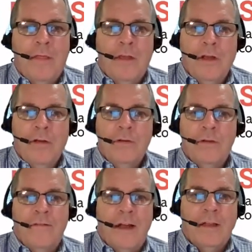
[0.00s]
the
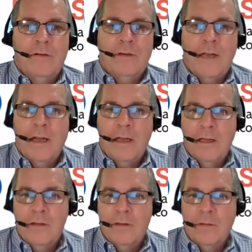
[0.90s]
use of
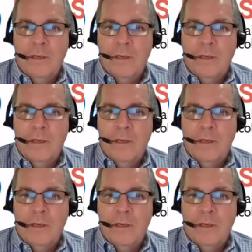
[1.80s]
anthracyclines,